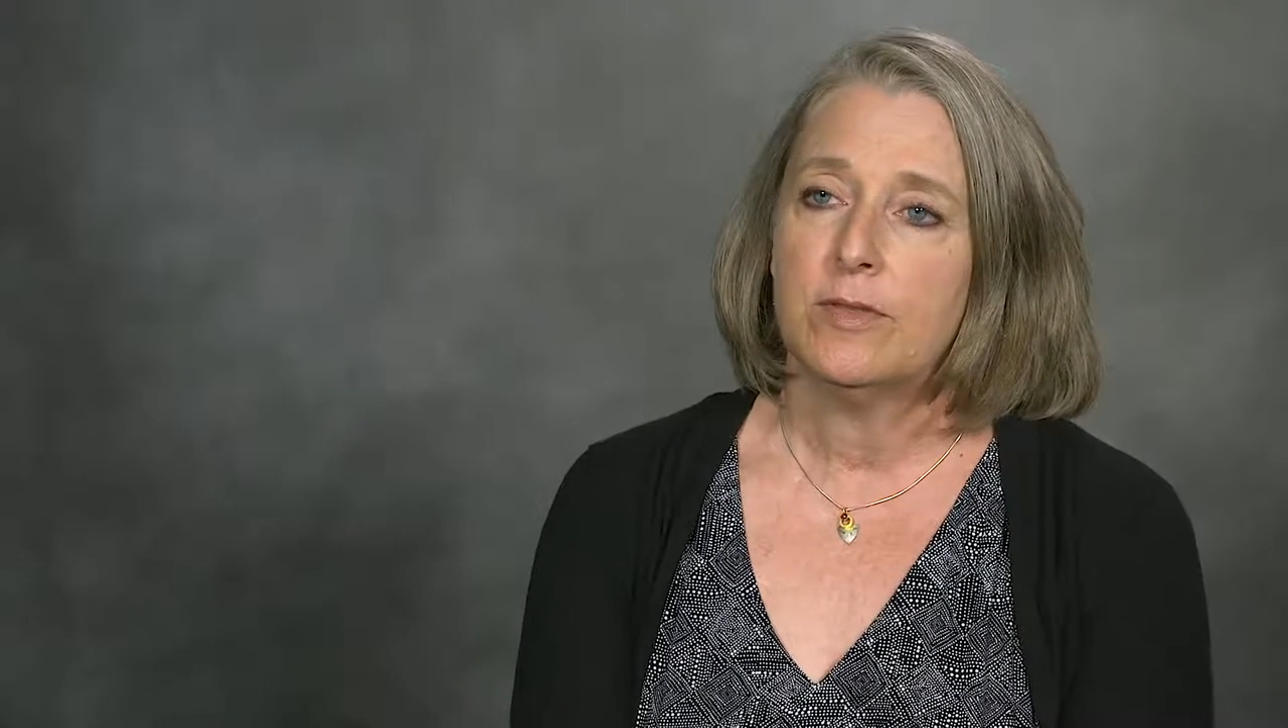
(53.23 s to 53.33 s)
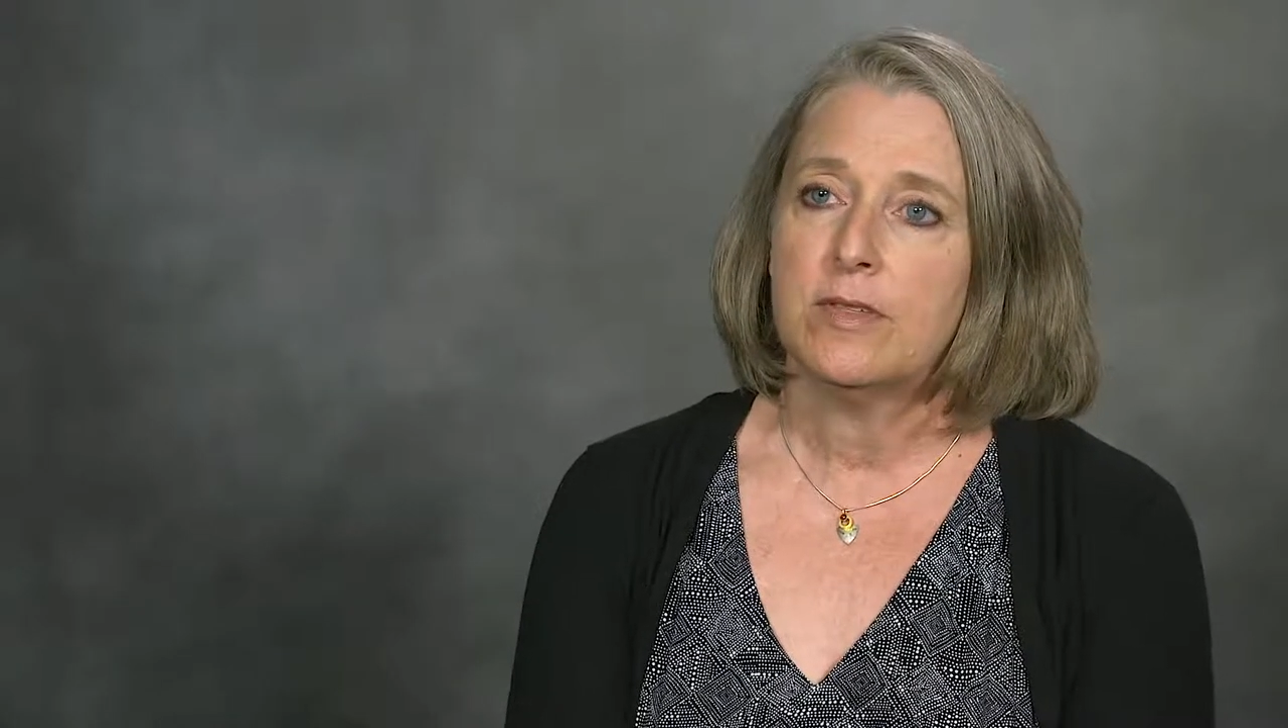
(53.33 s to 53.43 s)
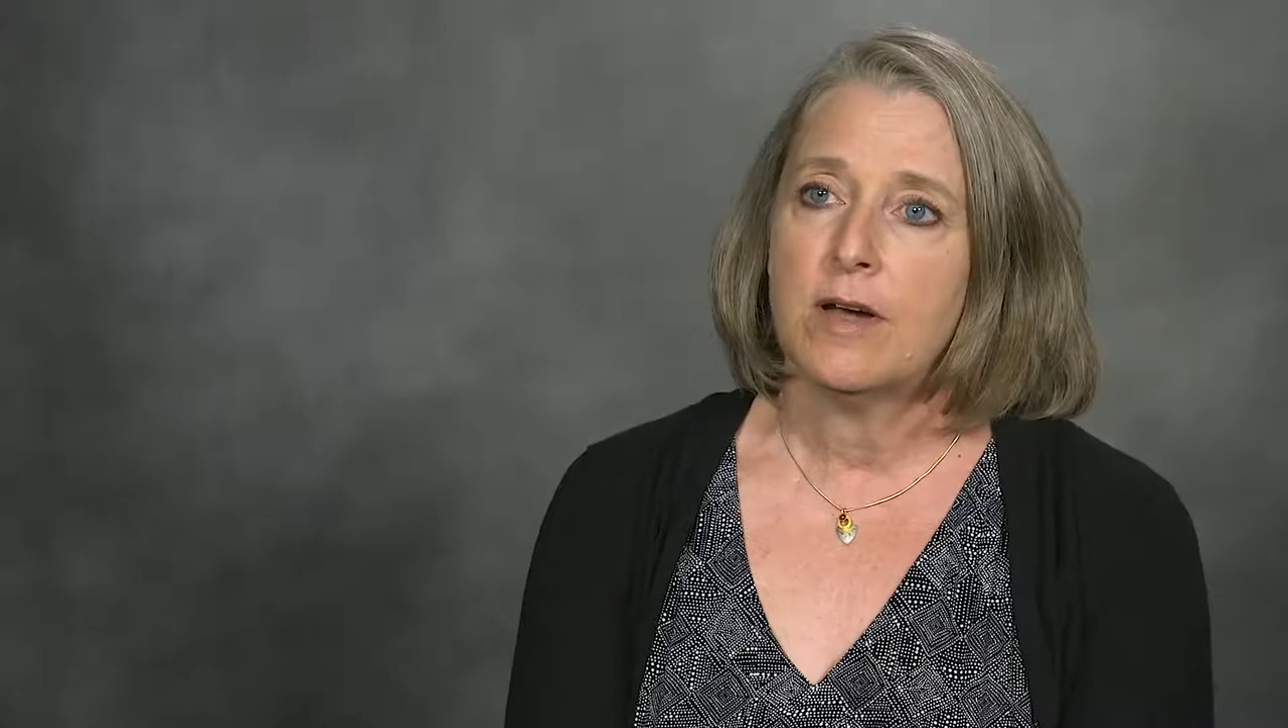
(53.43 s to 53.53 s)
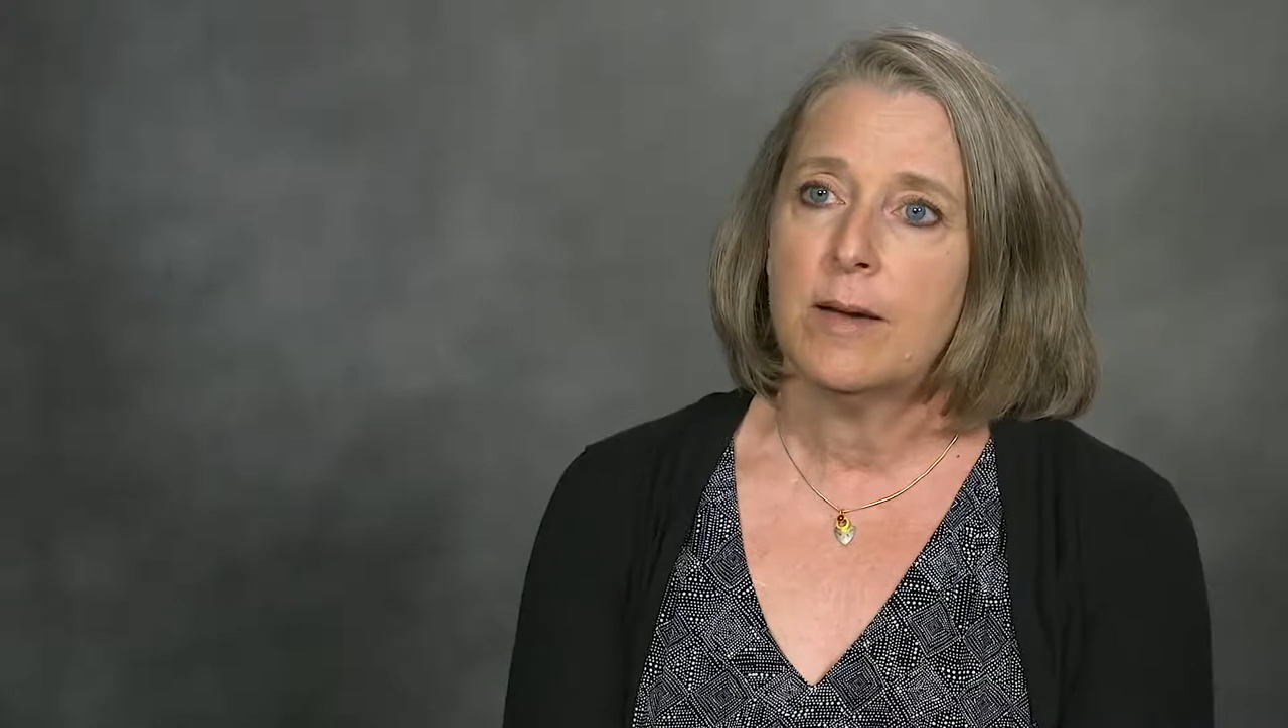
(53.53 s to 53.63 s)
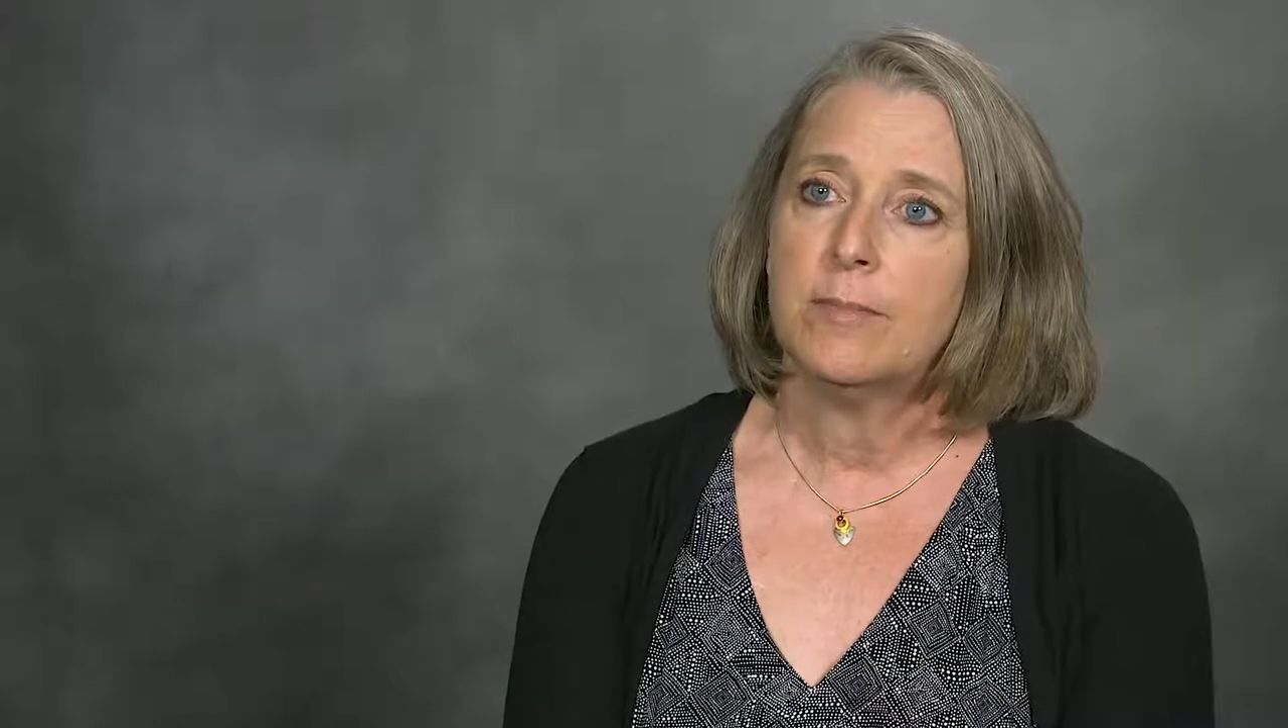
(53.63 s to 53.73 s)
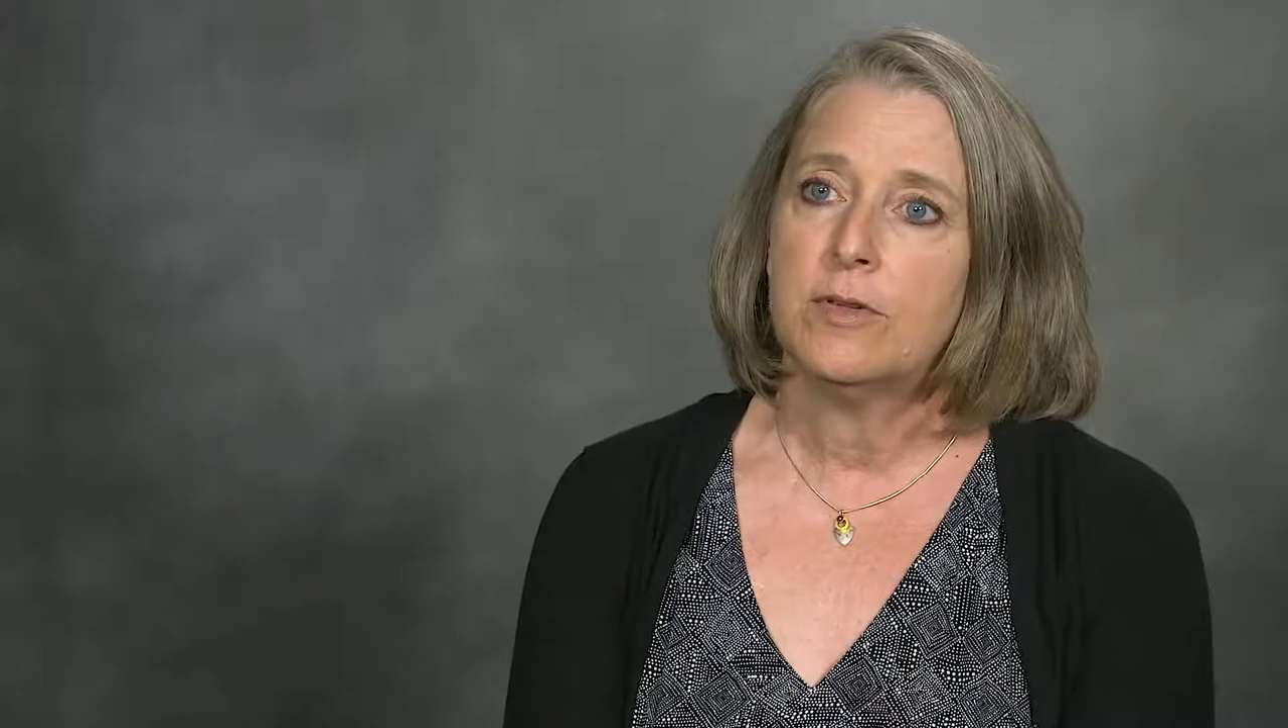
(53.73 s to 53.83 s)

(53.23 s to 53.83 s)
the time